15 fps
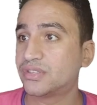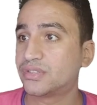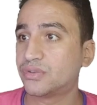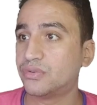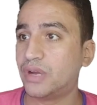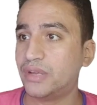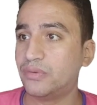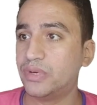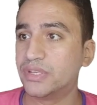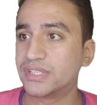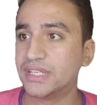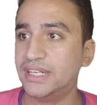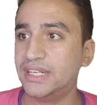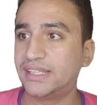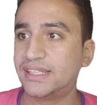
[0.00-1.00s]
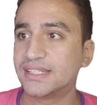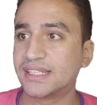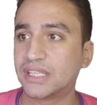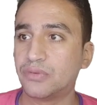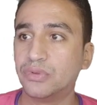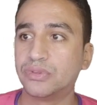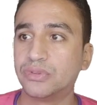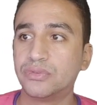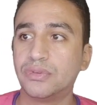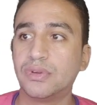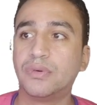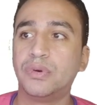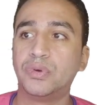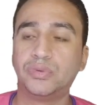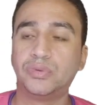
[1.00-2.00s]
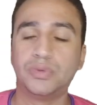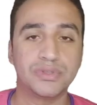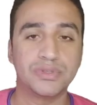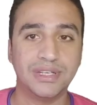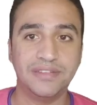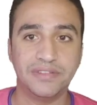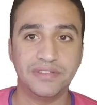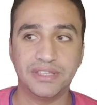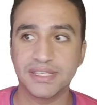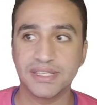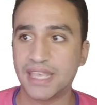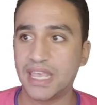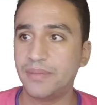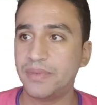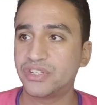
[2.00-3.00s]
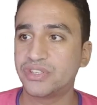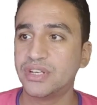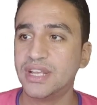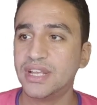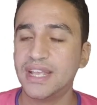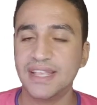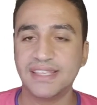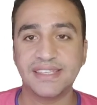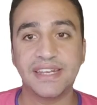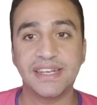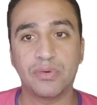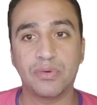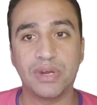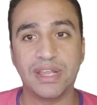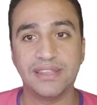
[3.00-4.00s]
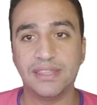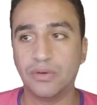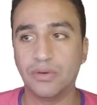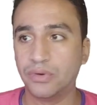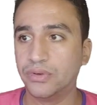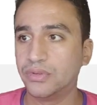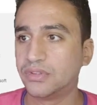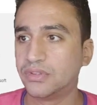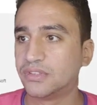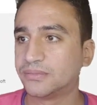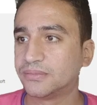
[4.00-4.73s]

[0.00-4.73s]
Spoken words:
So I will select that I want to download Windows 11 disk image, then I will hit download,